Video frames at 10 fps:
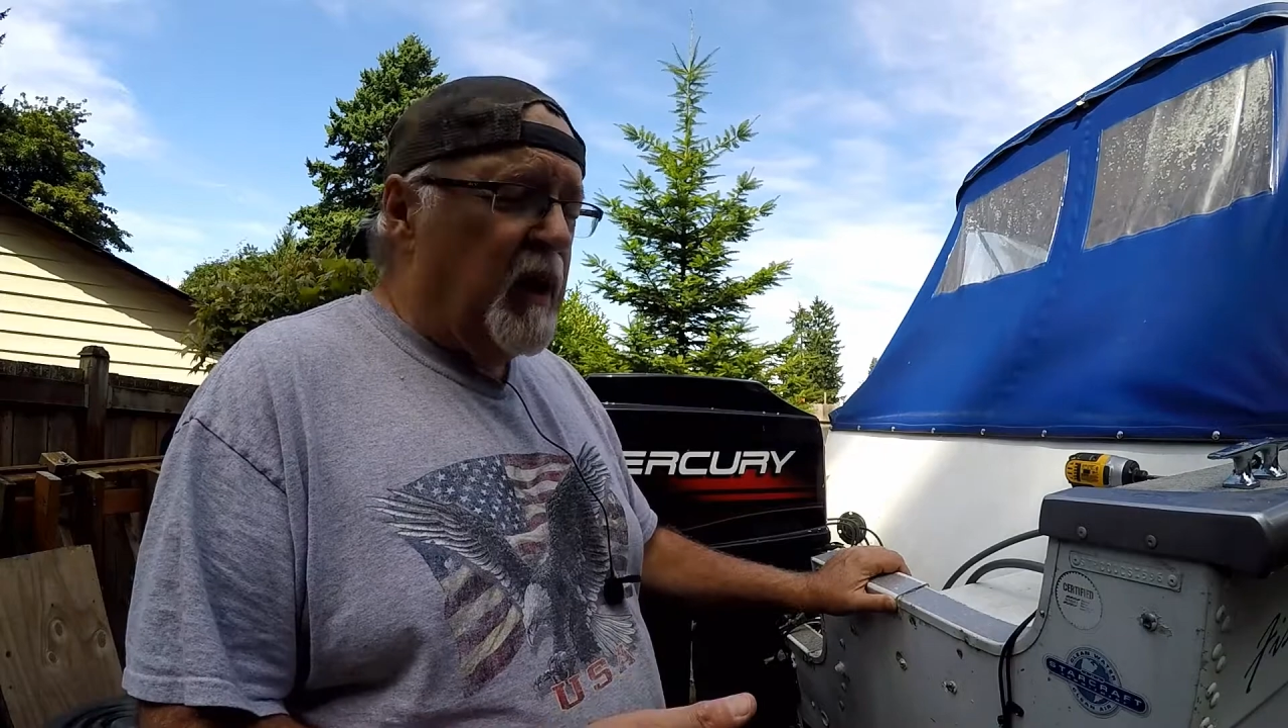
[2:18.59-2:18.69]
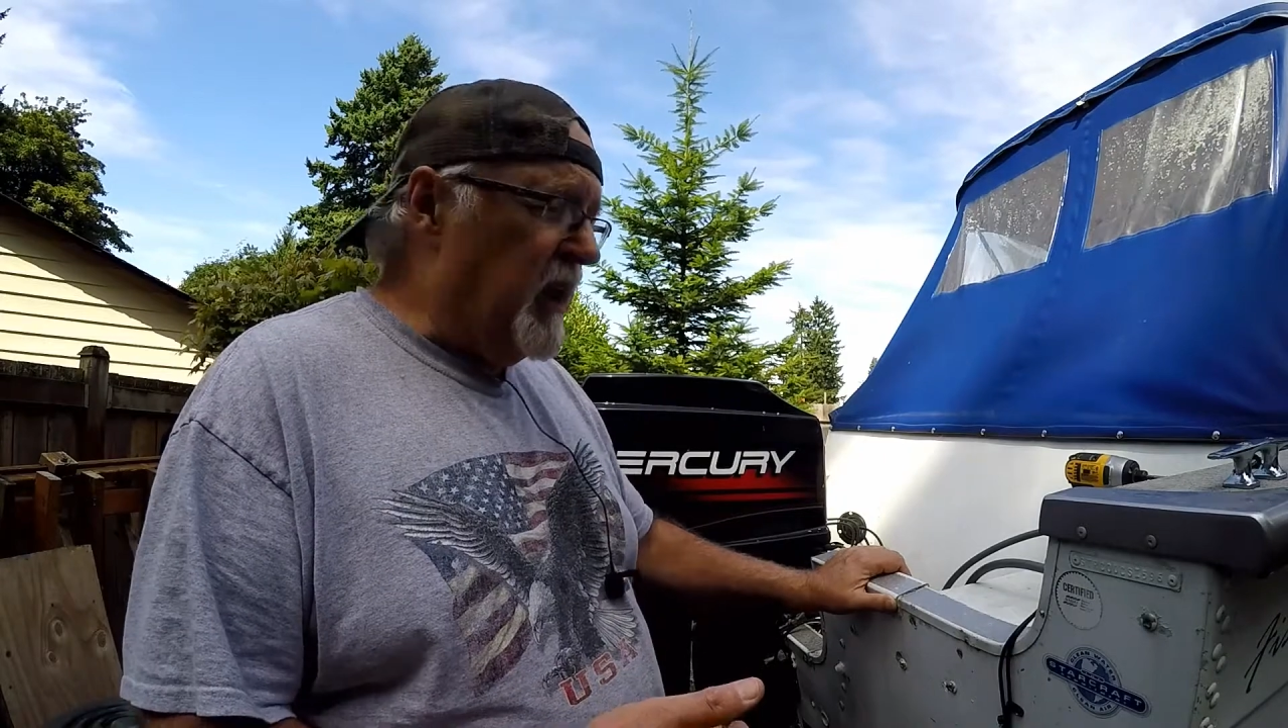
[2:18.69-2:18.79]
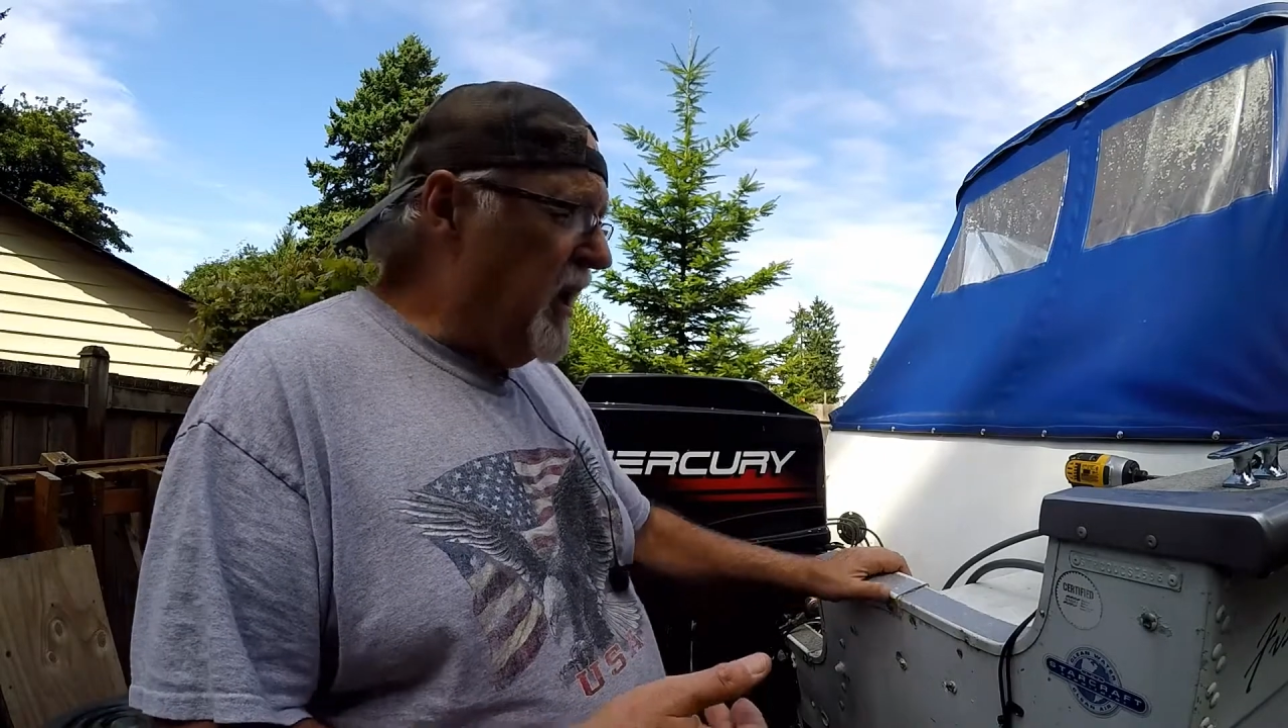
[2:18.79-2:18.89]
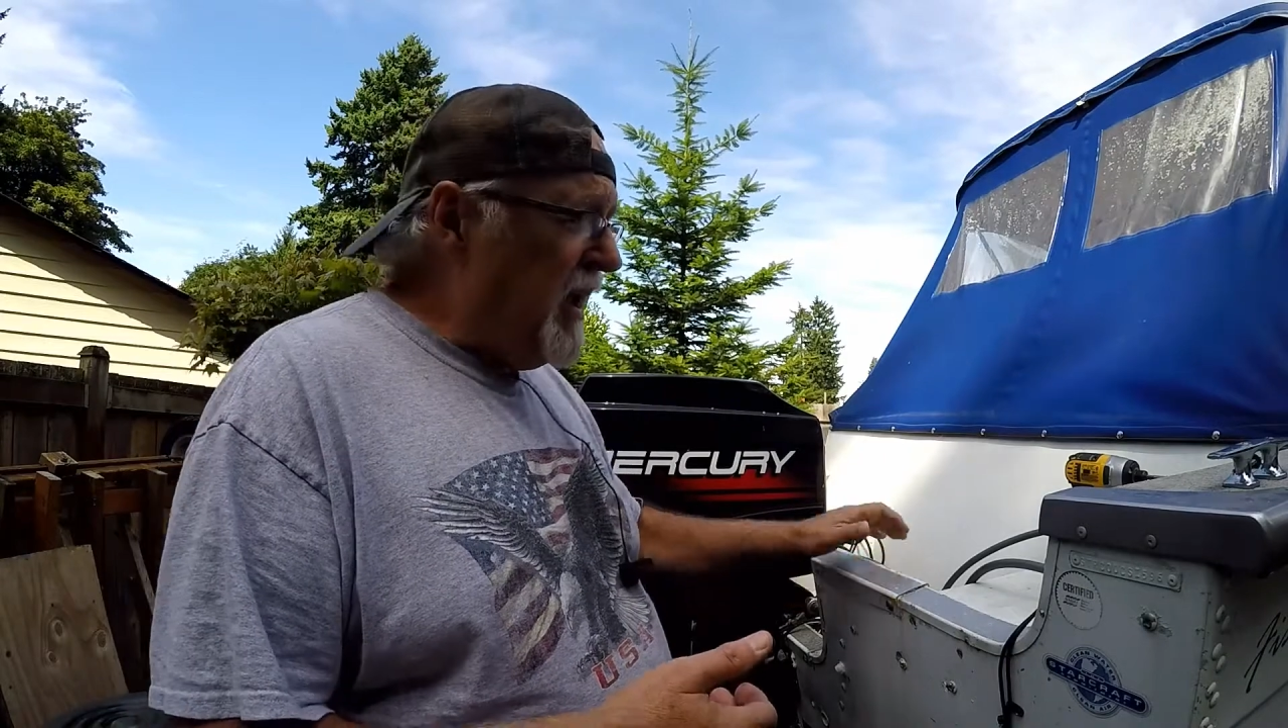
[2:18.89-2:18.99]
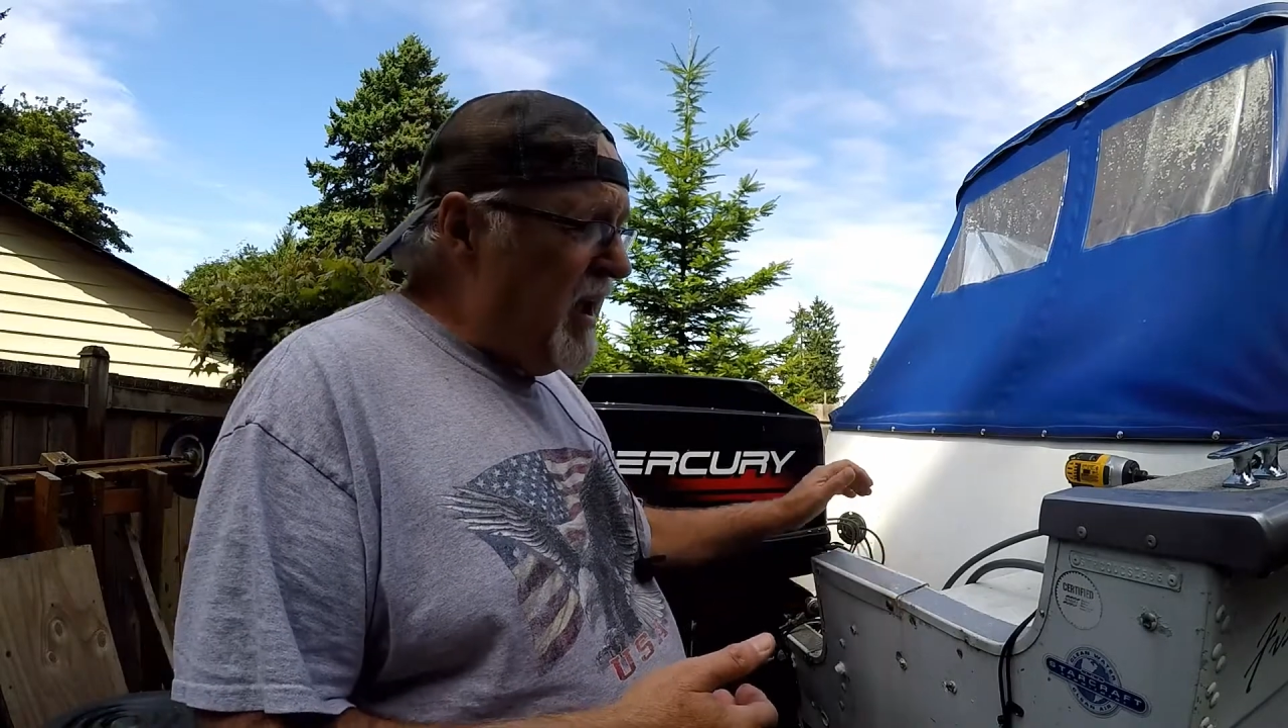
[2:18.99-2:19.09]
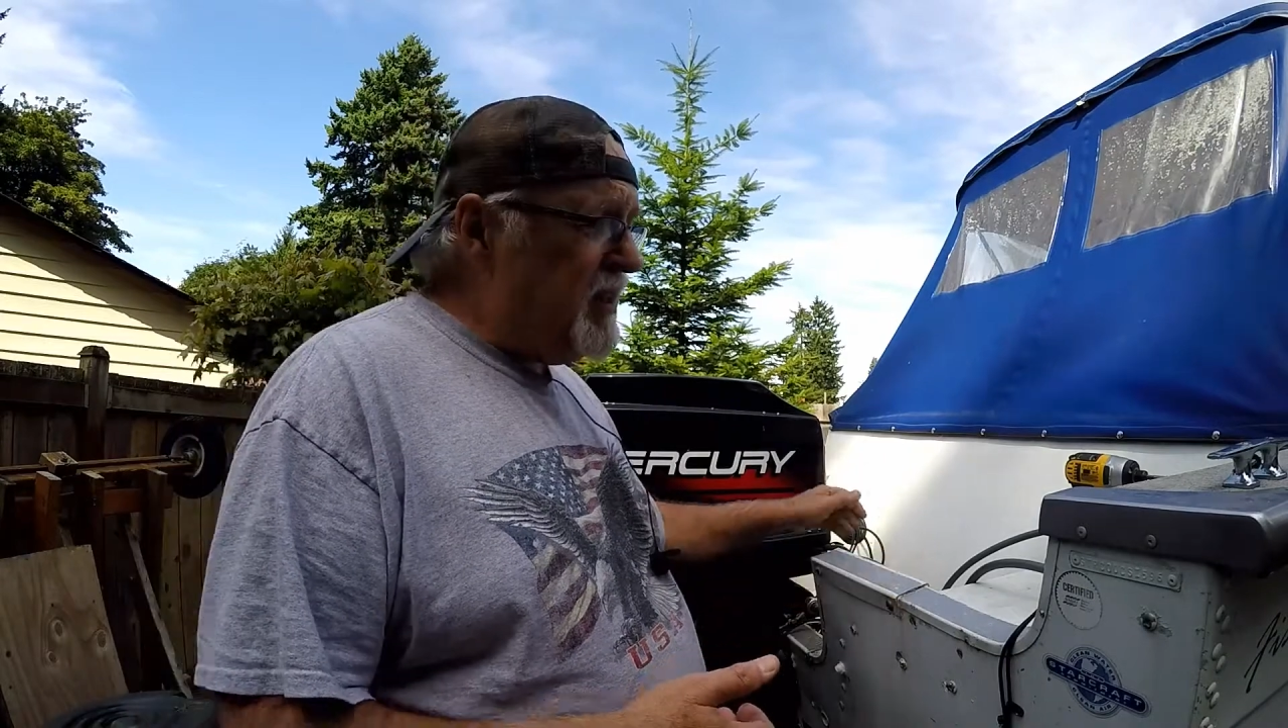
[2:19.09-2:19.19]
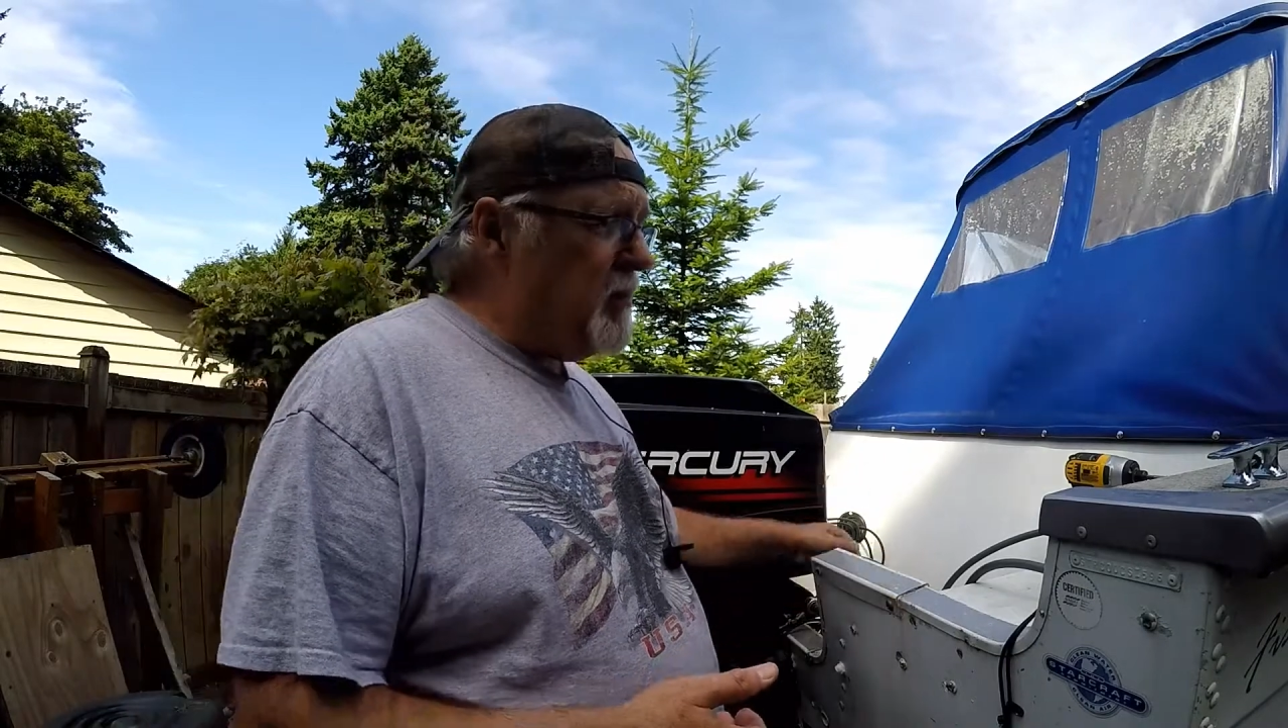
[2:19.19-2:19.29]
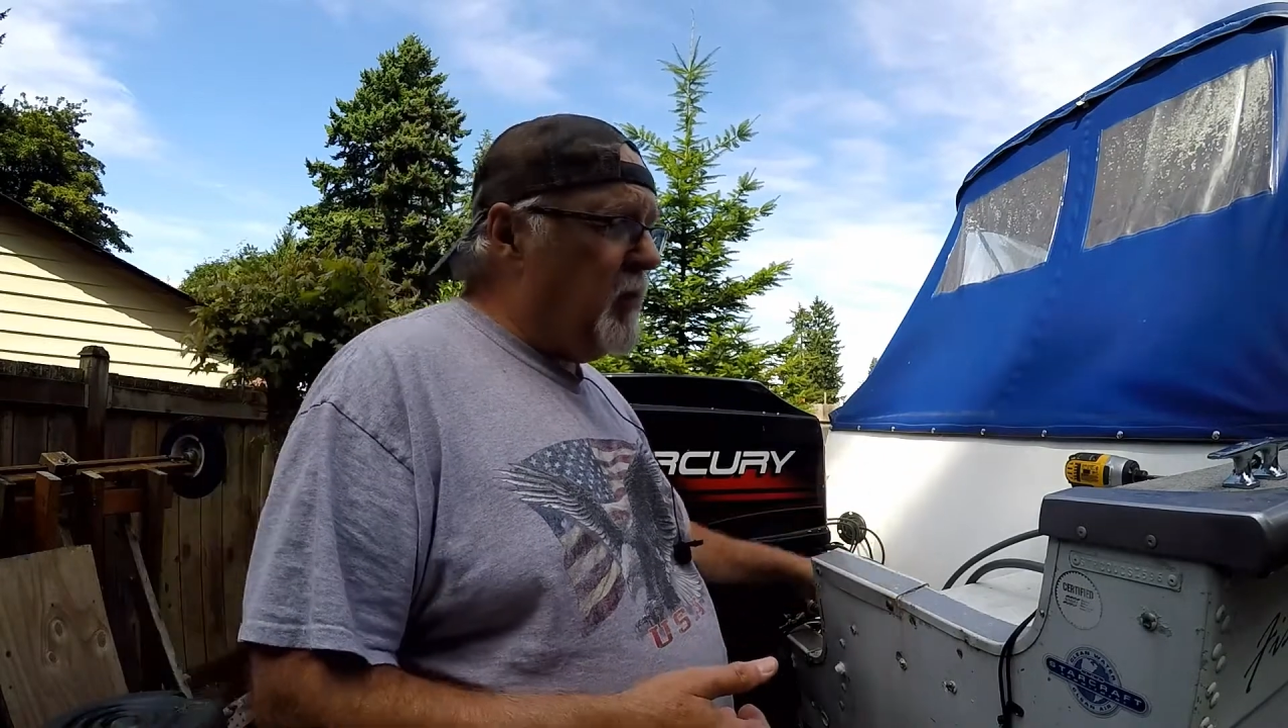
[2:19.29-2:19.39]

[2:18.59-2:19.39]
and I had to